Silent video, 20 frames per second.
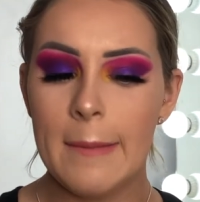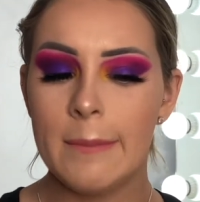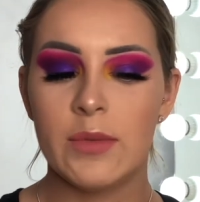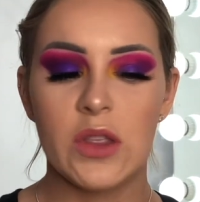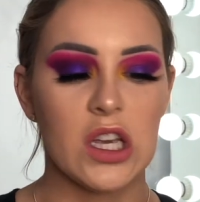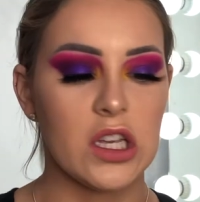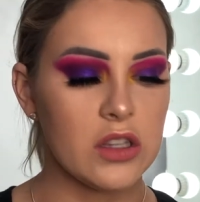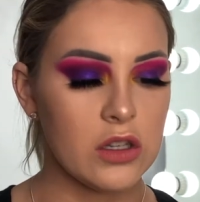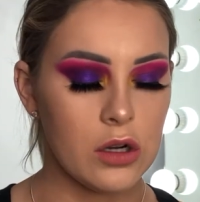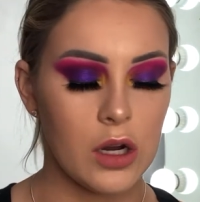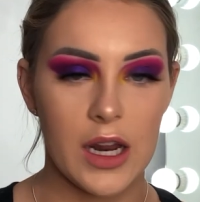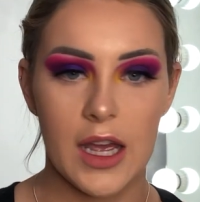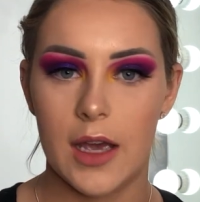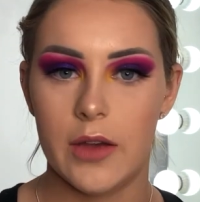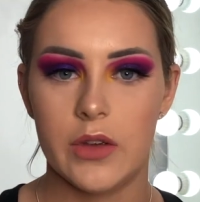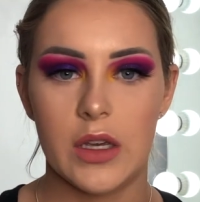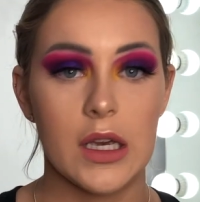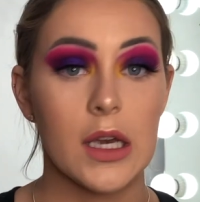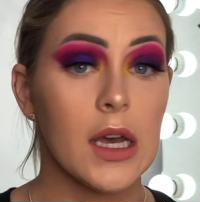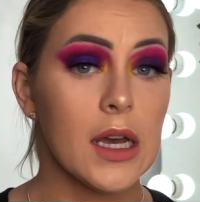It's not
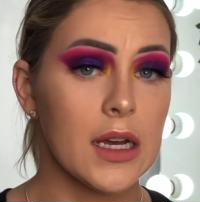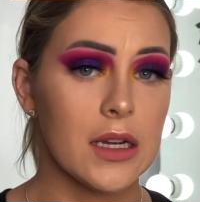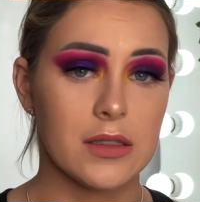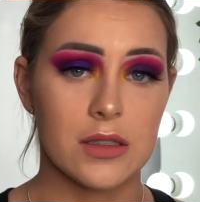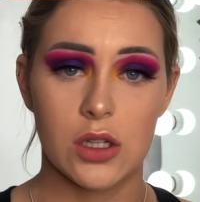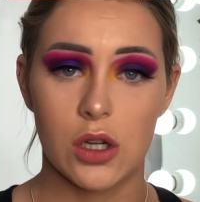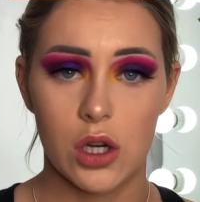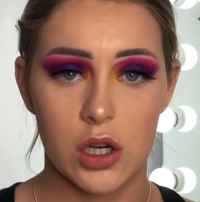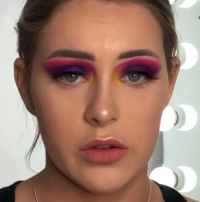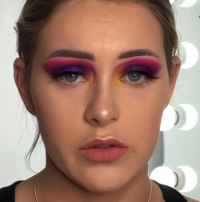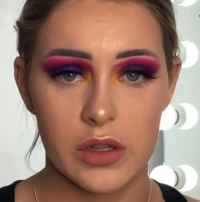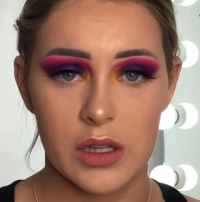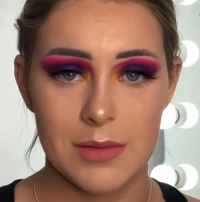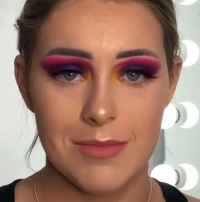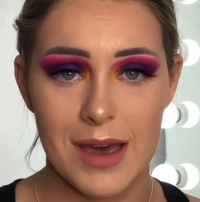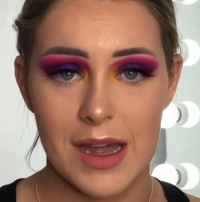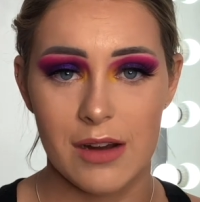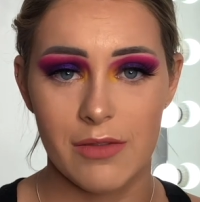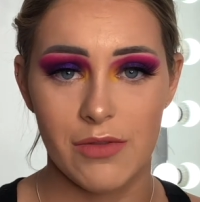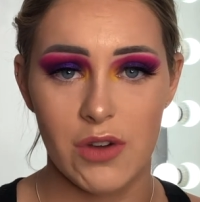heavy, it's not overly
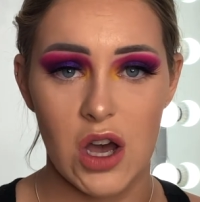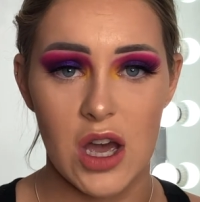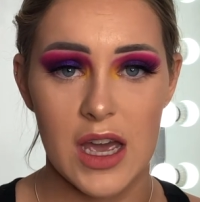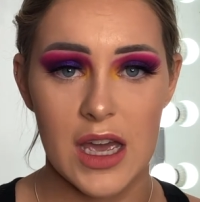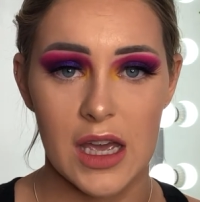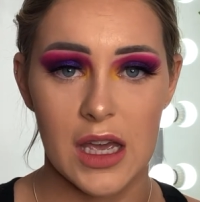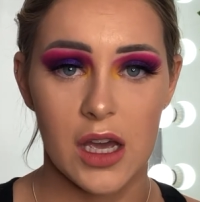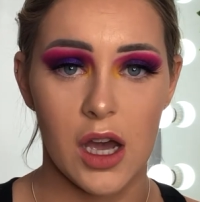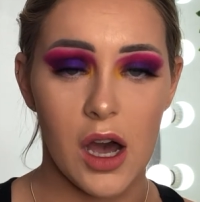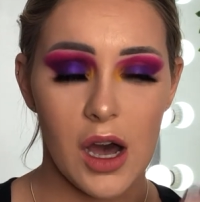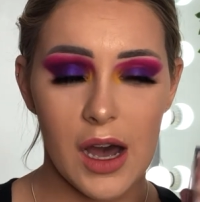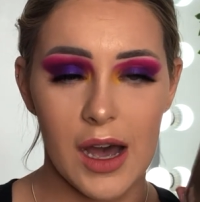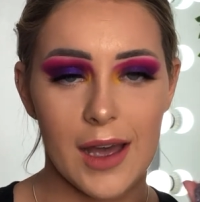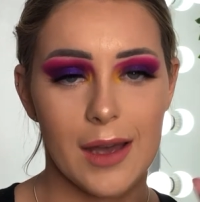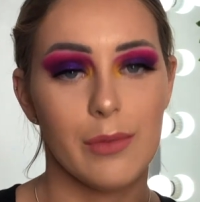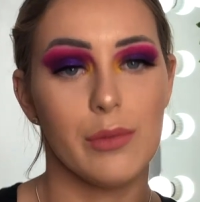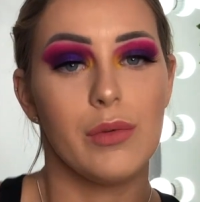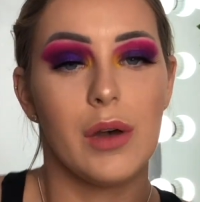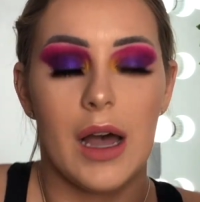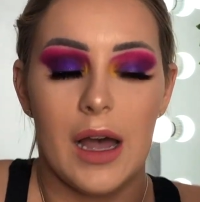mattifying.
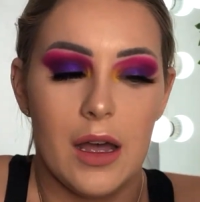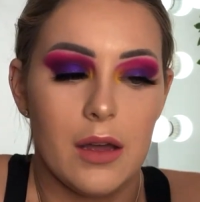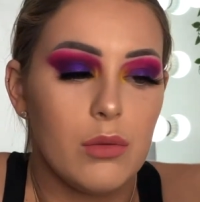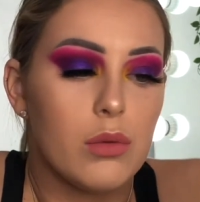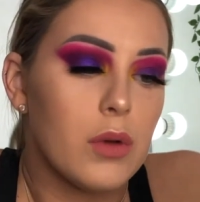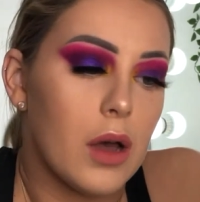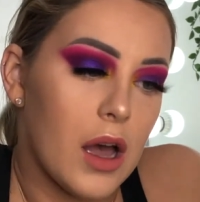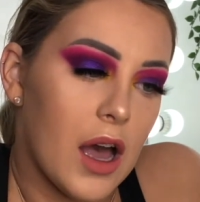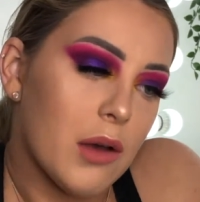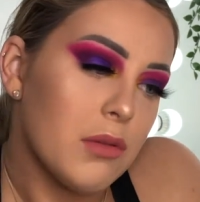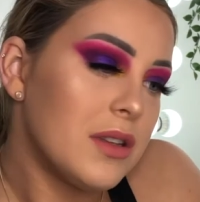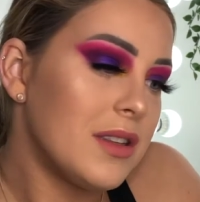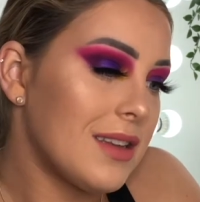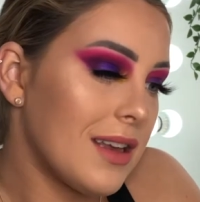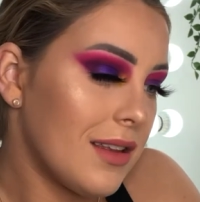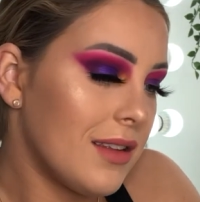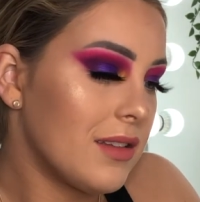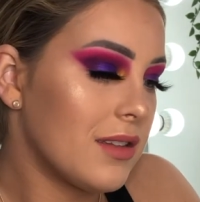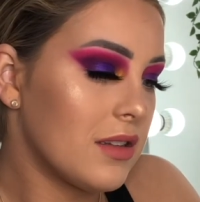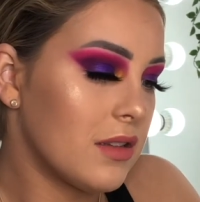I would
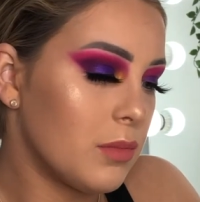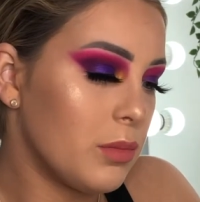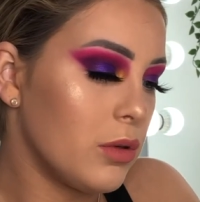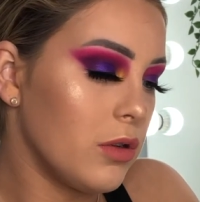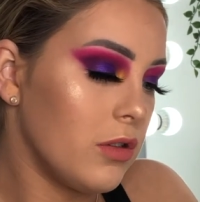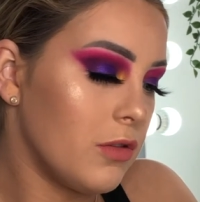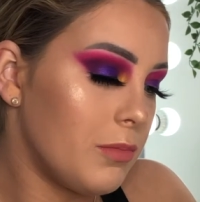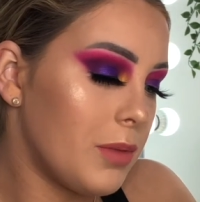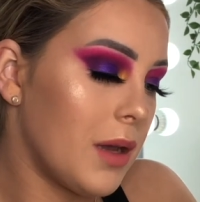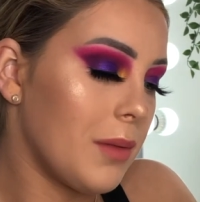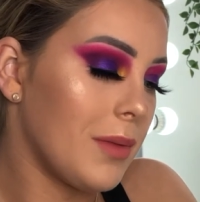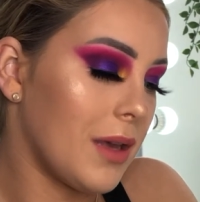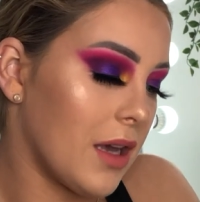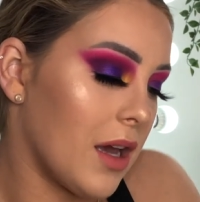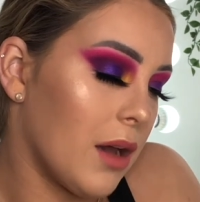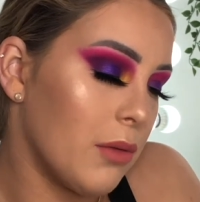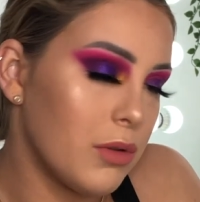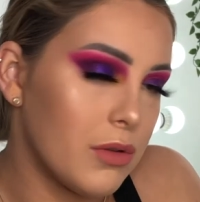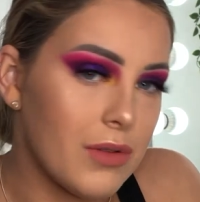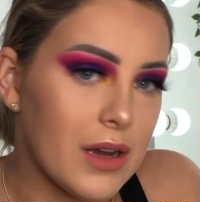say this is approved by me.
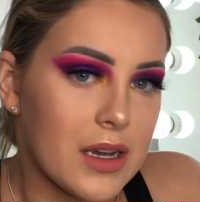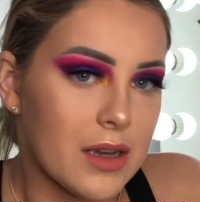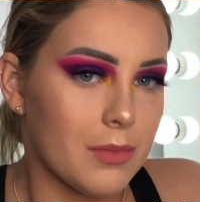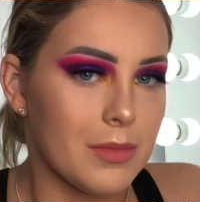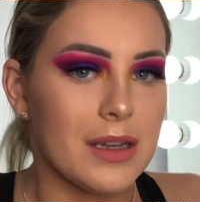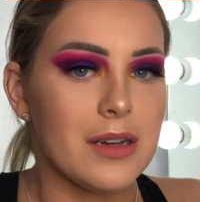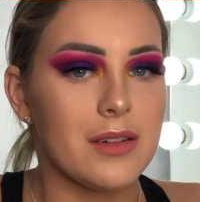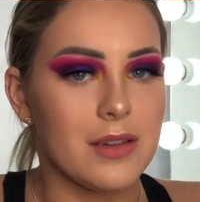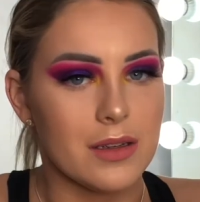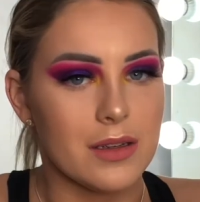I would recommend